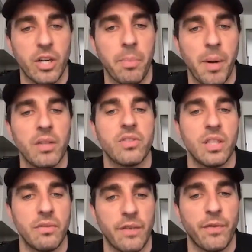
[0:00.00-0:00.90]

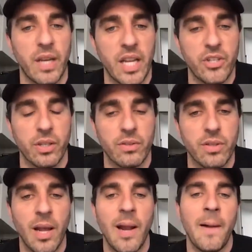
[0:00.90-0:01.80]
policy of different
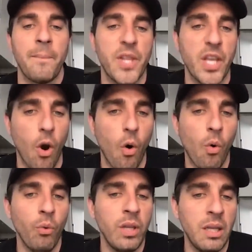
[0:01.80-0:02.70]
nations. The
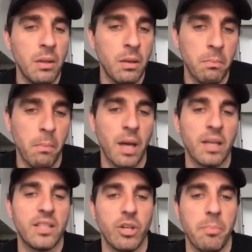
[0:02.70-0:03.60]
only
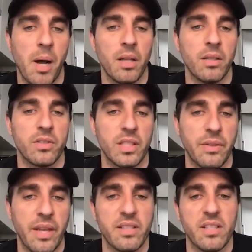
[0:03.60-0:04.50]
monetary policy
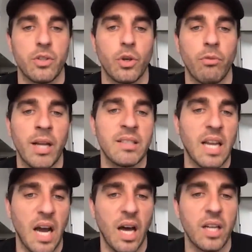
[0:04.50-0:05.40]
that is in direct
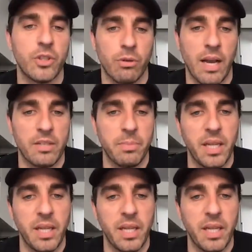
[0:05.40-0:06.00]
contrast,